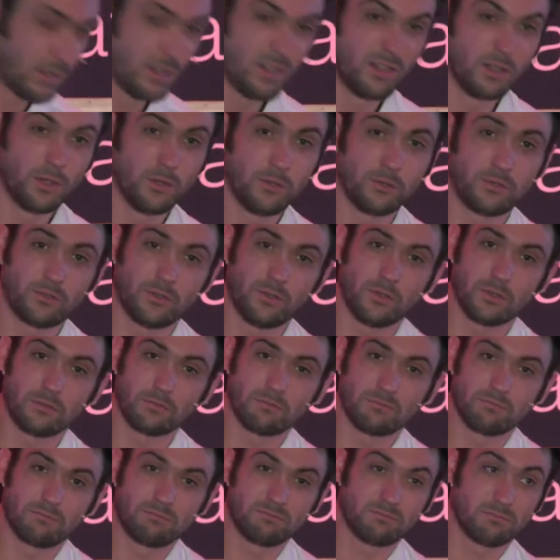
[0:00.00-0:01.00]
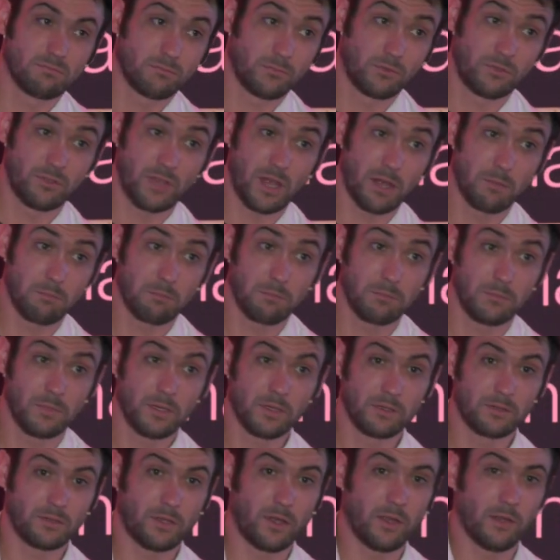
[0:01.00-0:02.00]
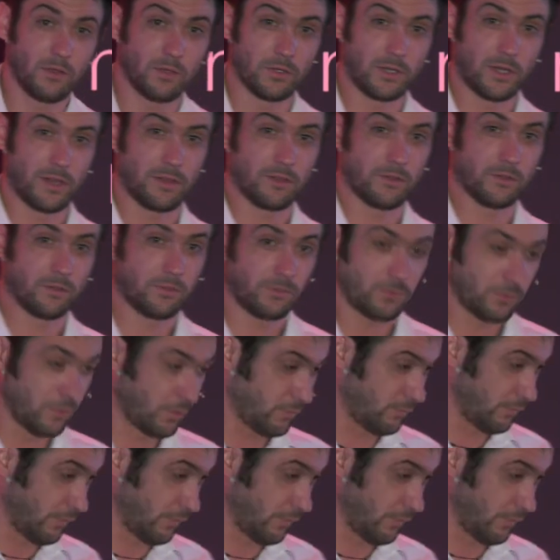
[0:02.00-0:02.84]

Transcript: loose on some, tight on others, of